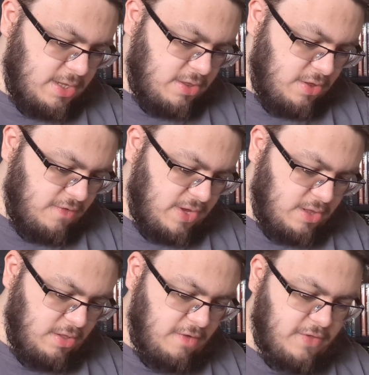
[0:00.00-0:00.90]
serving
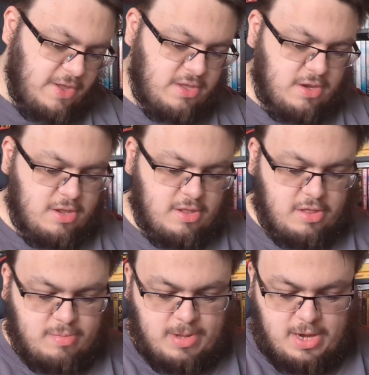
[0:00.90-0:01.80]
as a love letter to
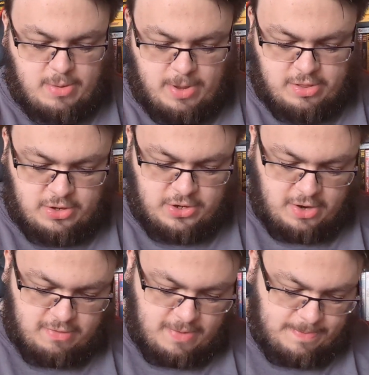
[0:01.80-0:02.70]
the spaghetti western
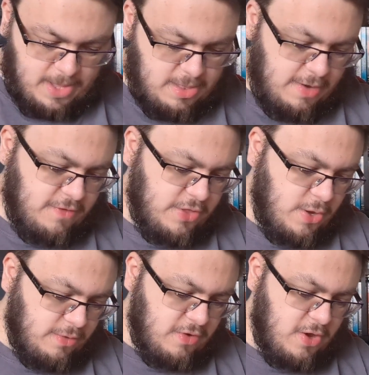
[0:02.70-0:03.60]
genre. And then you've got
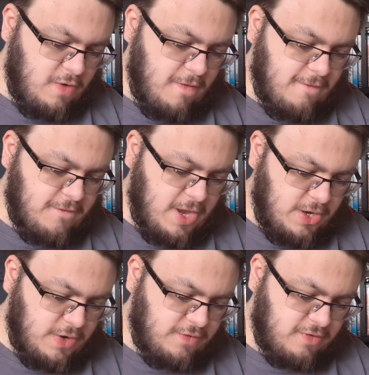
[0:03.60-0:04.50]
the alternate
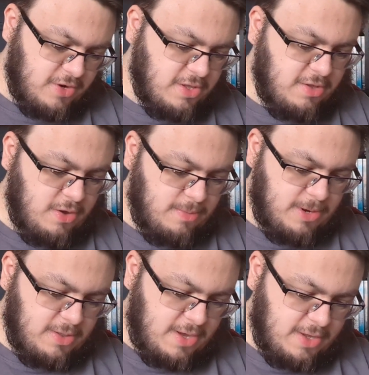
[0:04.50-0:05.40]
Revenge of Trinity
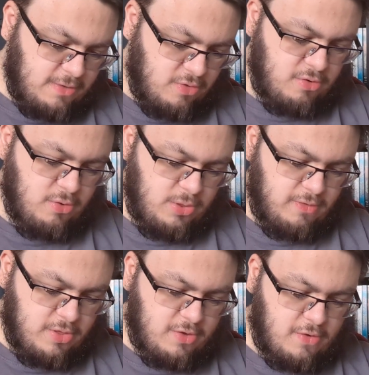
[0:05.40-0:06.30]
opening titles, newly
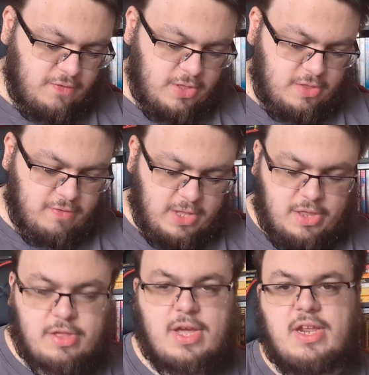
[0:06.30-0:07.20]
restored for this
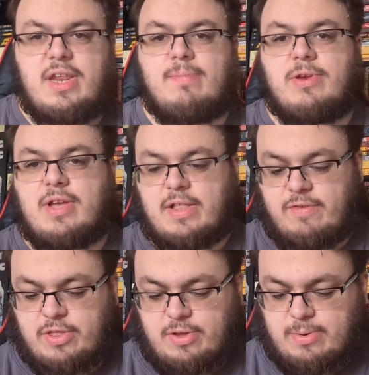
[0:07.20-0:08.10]
release, and an image
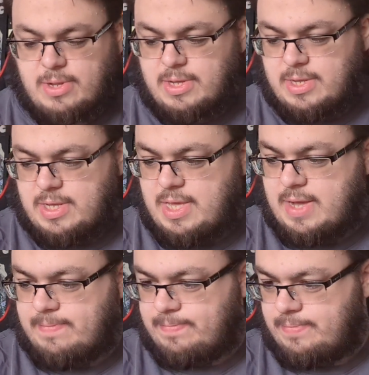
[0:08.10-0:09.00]
gallery. So,
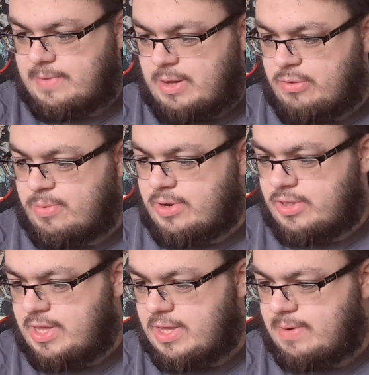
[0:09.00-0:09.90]
yeah, that was one
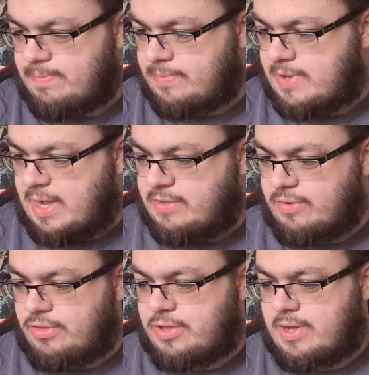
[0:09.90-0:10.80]
of the um,
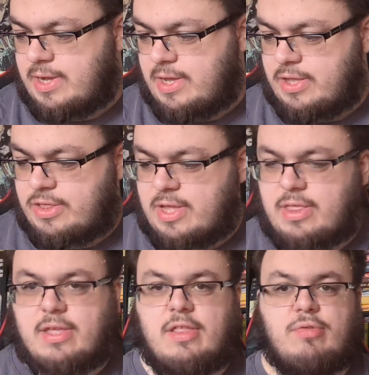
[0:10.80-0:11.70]
titles that I uh,
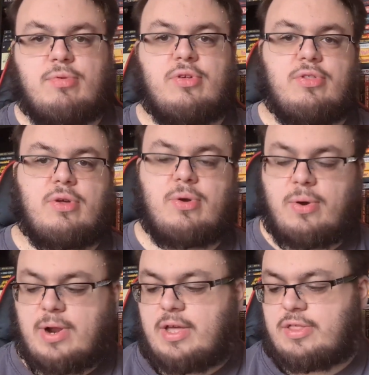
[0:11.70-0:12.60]
said that this was also
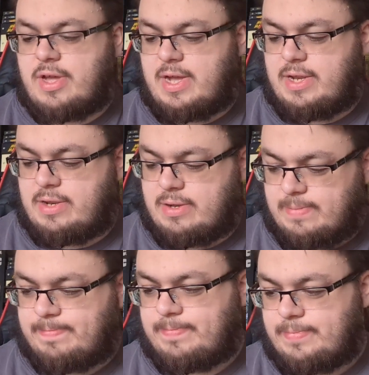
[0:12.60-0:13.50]
known as, and
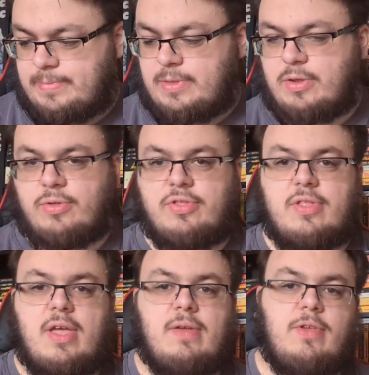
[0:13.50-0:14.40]
those,
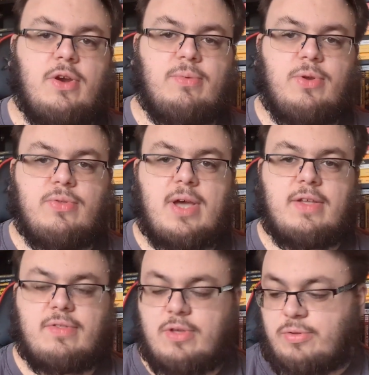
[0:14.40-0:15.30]
you know, new
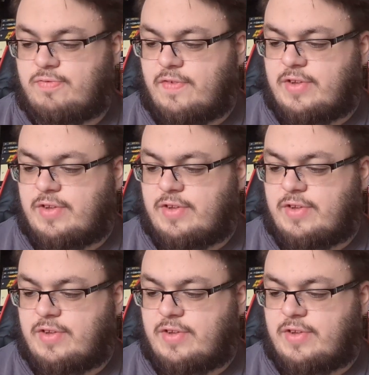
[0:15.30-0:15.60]
tit- those